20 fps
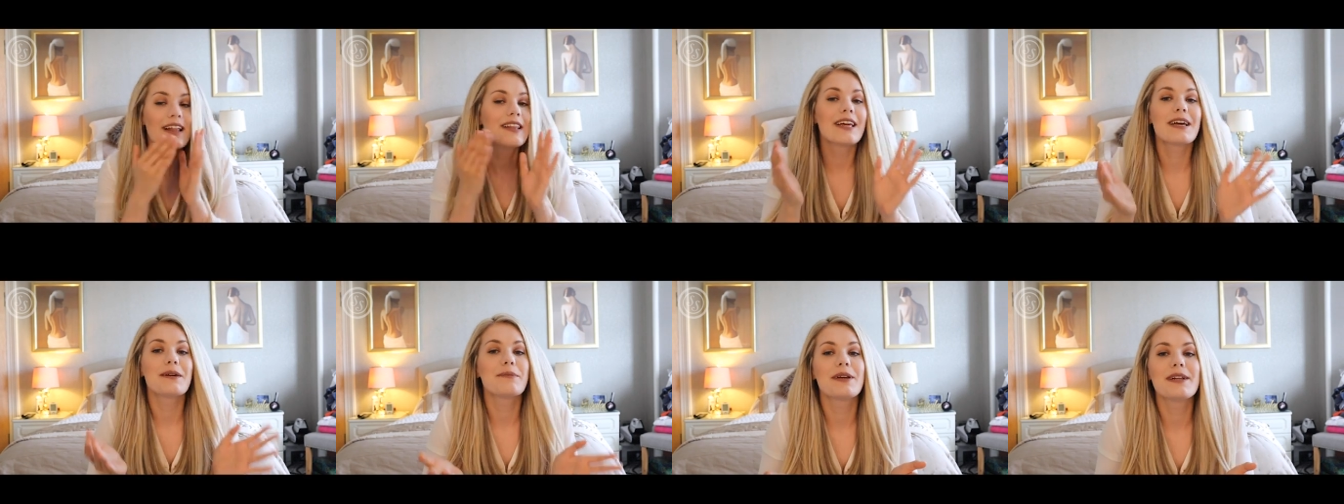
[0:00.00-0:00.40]

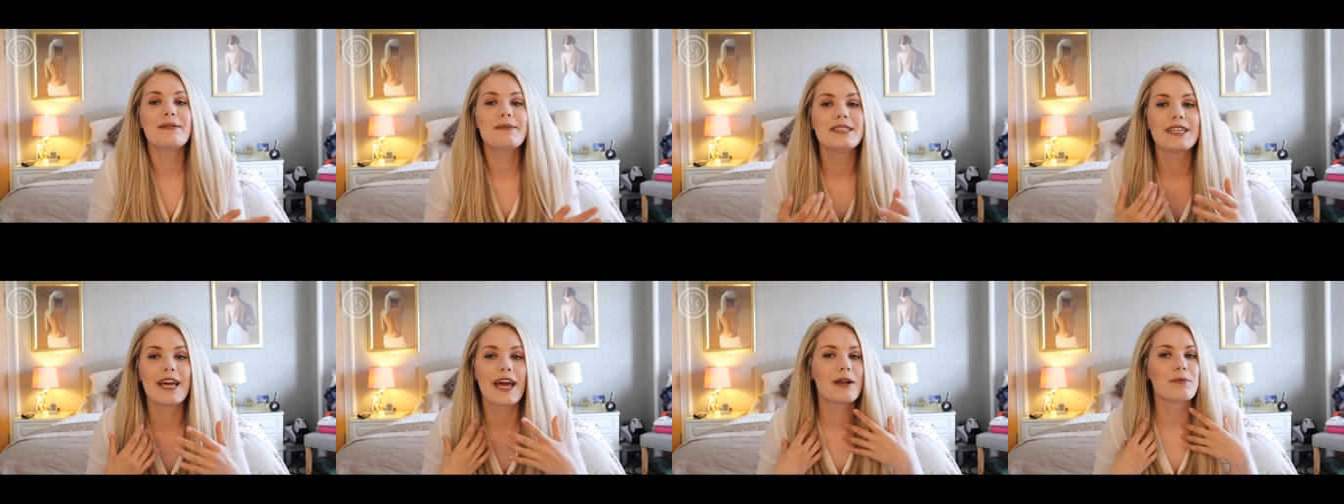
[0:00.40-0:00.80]
Like, I'm gonna
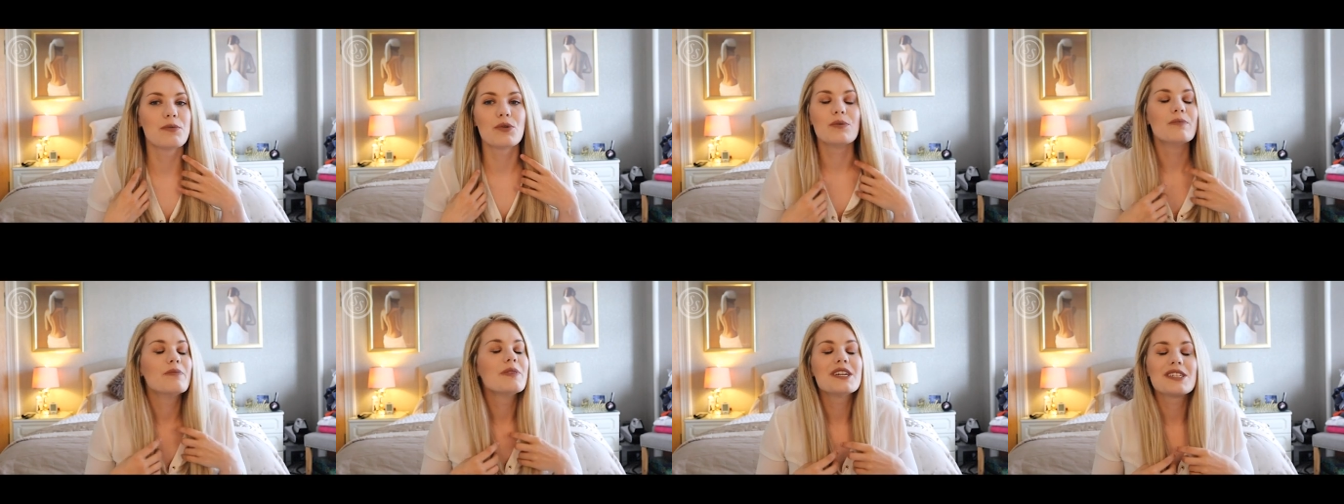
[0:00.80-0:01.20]
be
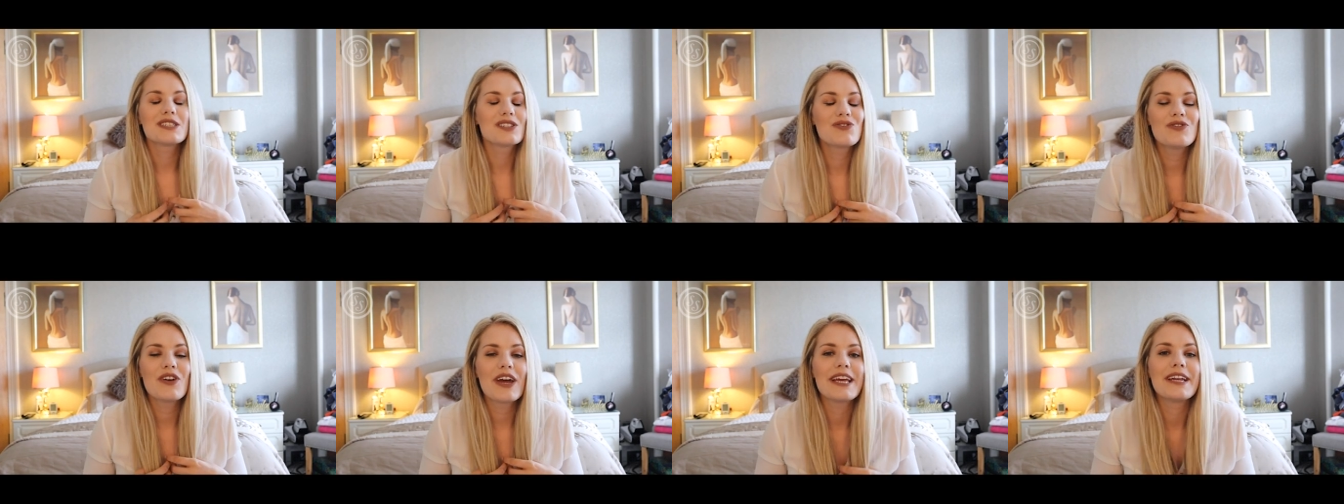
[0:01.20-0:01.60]
terrible,
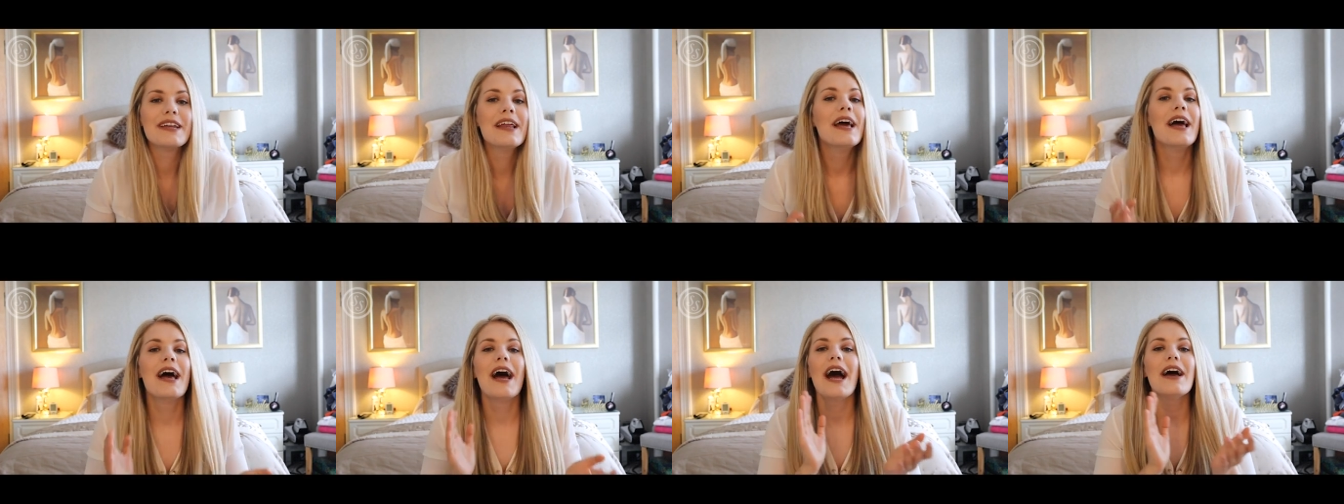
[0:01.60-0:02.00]
it's
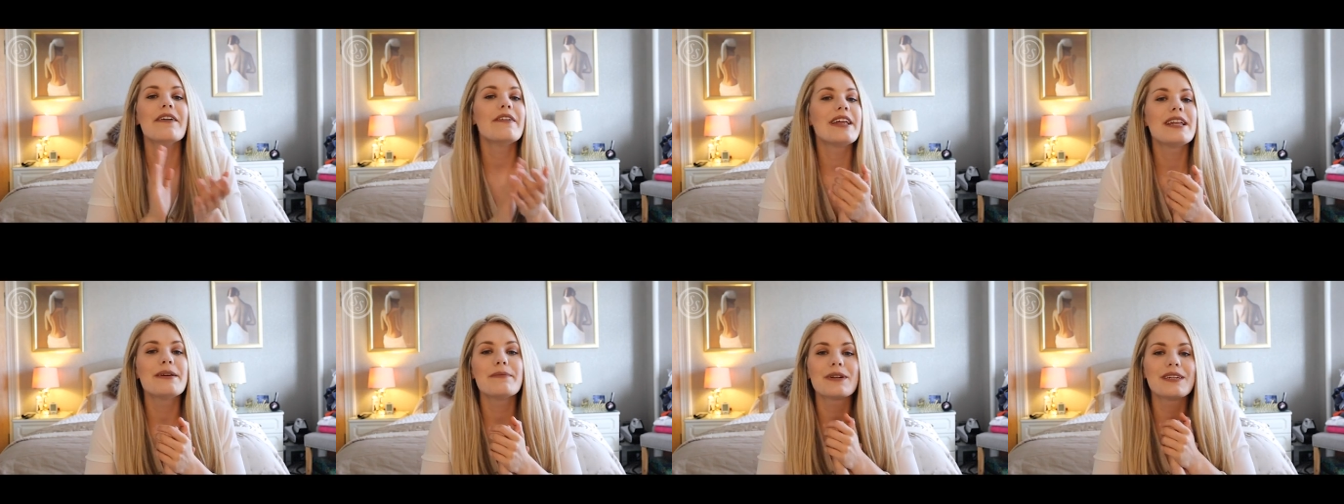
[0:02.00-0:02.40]
fine. If
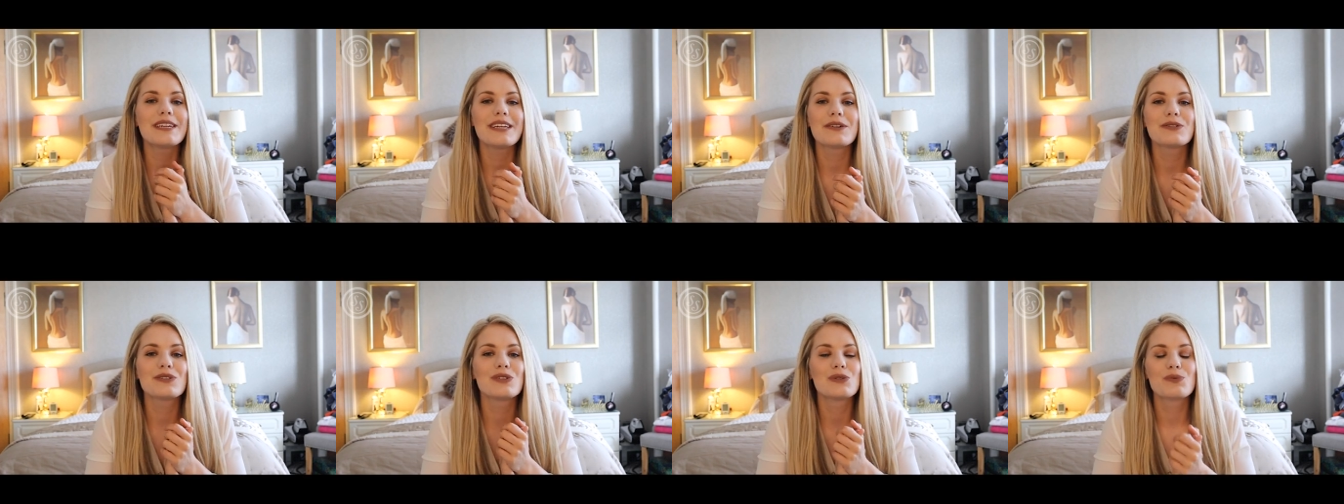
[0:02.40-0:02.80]

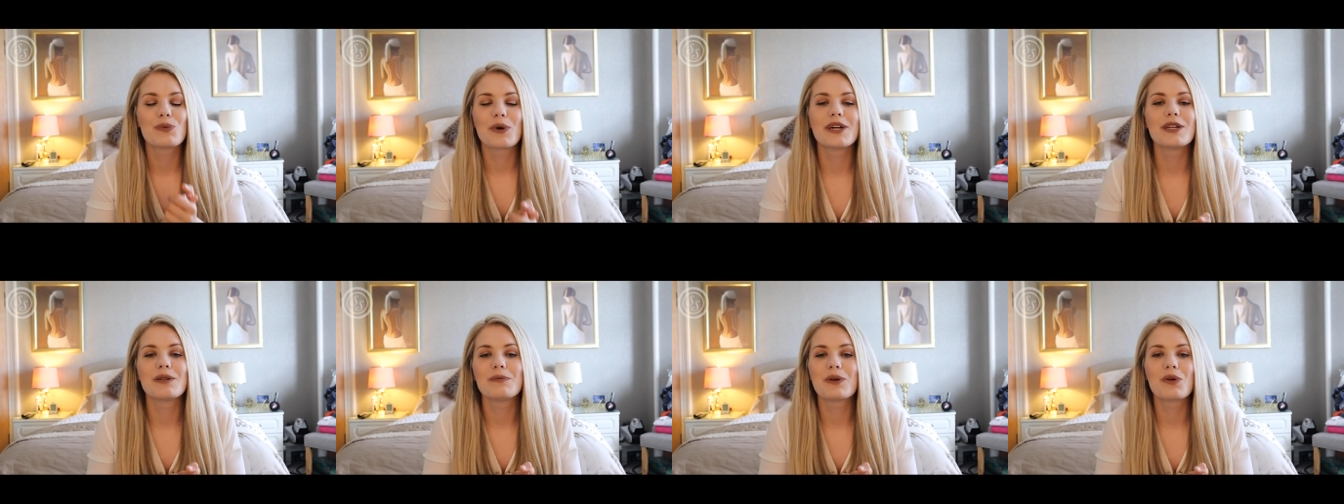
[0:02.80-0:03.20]
anybody else is
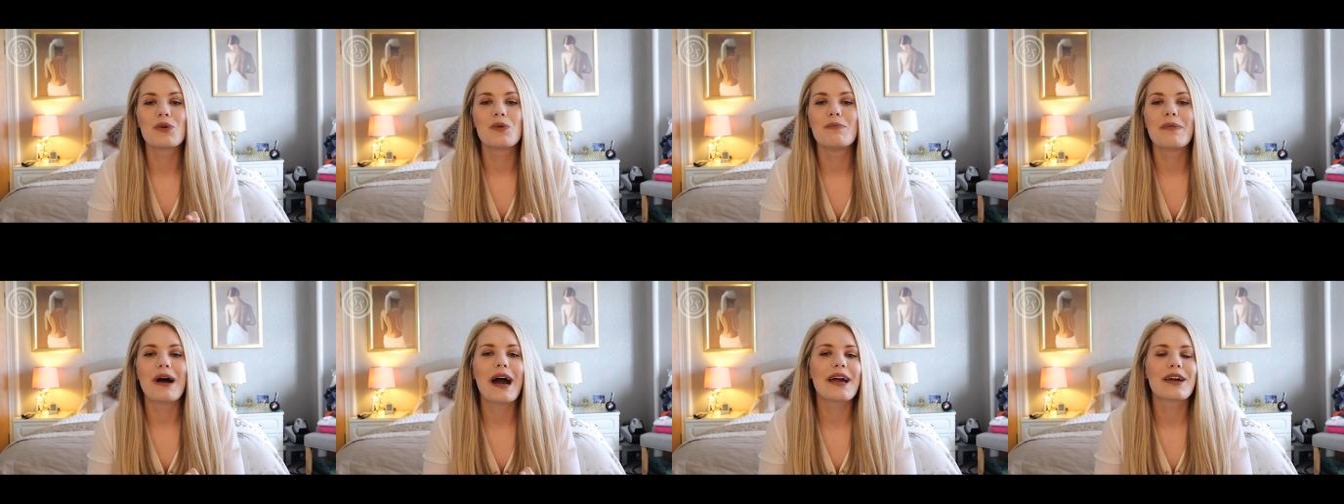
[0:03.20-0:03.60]
worried about
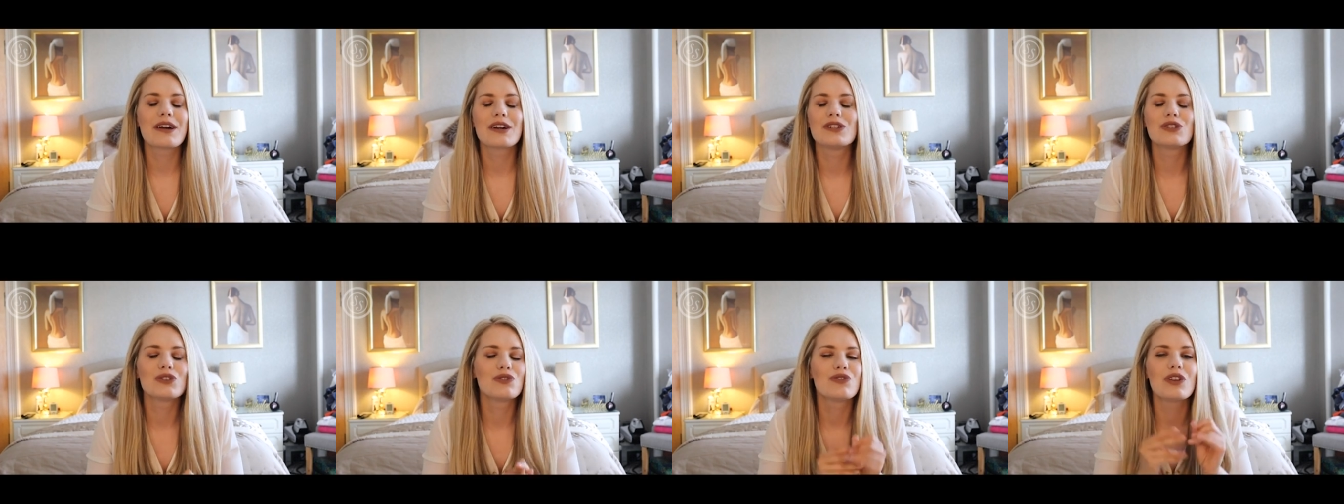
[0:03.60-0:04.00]
going back
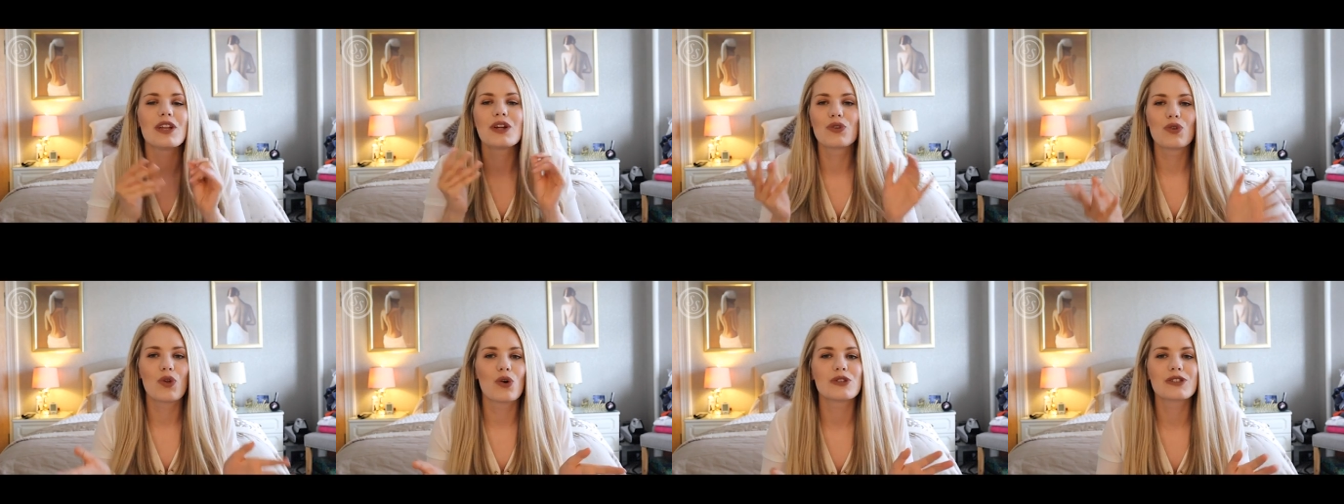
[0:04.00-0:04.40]
because you've
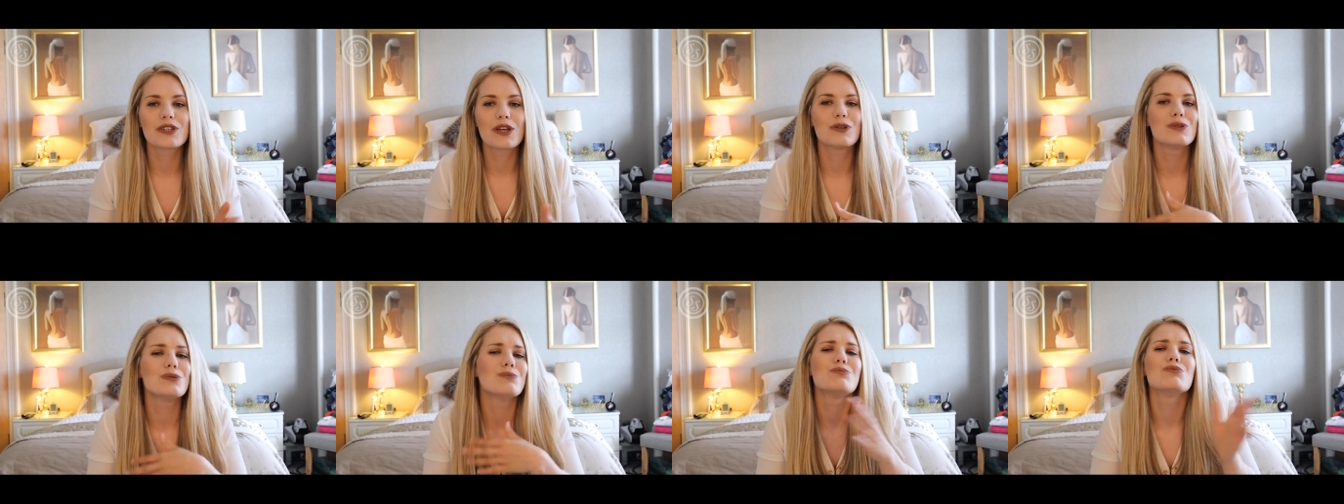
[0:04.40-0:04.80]
like lost
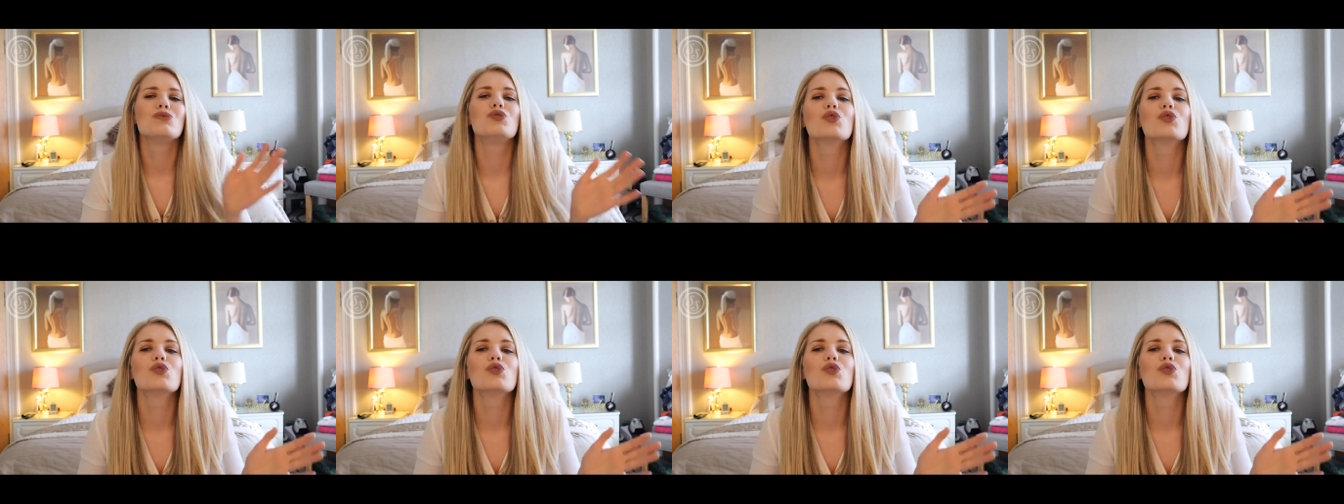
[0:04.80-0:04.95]
skill,